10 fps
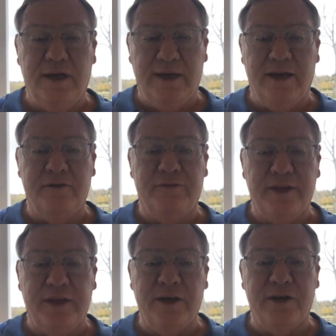out of
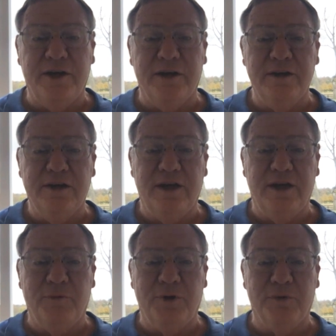the area
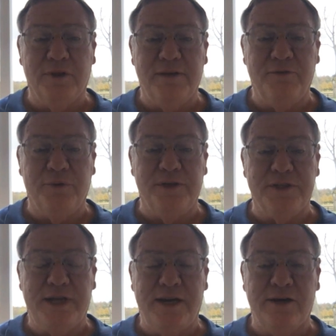and we were left with this
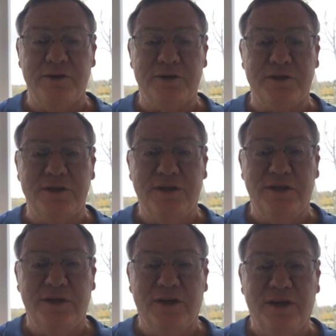house,
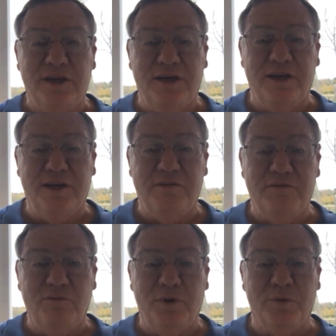
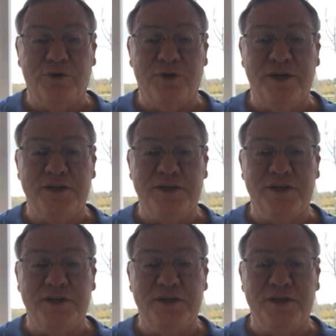and we were trying to